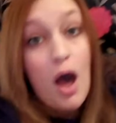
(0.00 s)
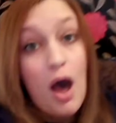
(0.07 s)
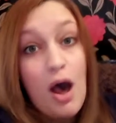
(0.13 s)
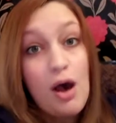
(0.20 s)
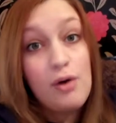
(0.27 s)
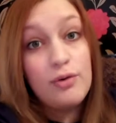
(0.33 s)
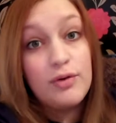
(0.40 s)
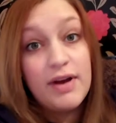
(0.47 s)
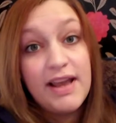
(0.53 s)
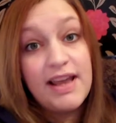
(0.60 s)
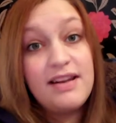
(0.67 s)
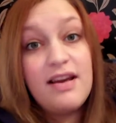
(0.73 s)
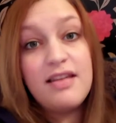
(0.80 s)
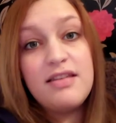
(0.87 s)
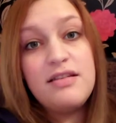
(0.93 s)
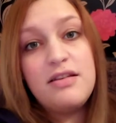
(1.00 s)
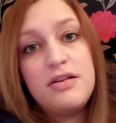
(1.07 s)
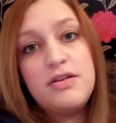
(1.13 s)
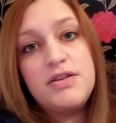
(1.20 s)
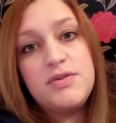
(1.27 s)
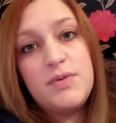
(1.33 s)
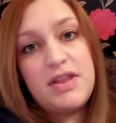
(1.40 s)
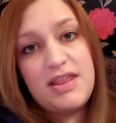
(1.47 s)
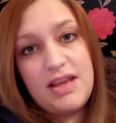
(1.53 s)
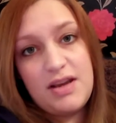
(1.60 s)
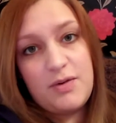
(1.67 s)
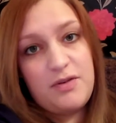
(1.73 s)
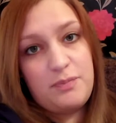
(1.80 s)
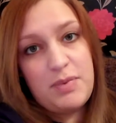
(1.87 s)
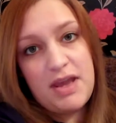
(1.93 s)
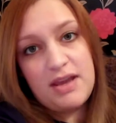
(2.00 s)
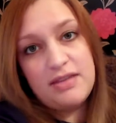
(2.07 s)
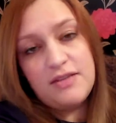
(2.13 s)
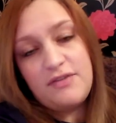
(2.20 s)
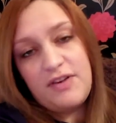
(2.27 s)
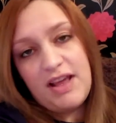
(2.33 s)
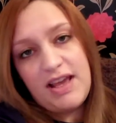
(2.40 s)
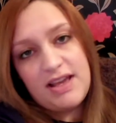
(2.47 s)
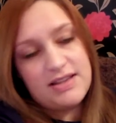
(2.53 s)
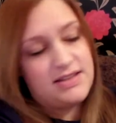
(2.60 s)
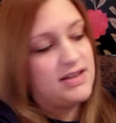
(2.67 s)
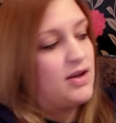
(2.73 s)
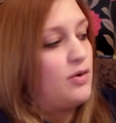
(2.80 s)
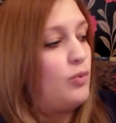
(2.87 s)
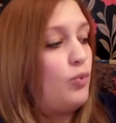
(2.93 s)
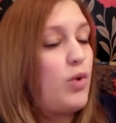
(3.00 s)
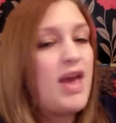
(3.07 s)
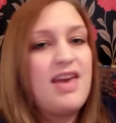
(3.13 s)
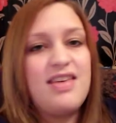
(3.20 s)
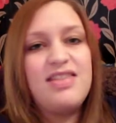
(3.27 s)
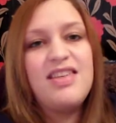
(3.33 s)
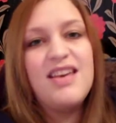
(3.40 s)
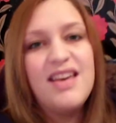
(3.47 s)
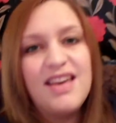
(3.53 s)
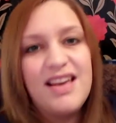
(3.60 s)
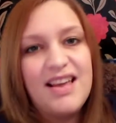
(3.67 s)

Ooh. Oh, in other news, we think we've beaten the fleas with,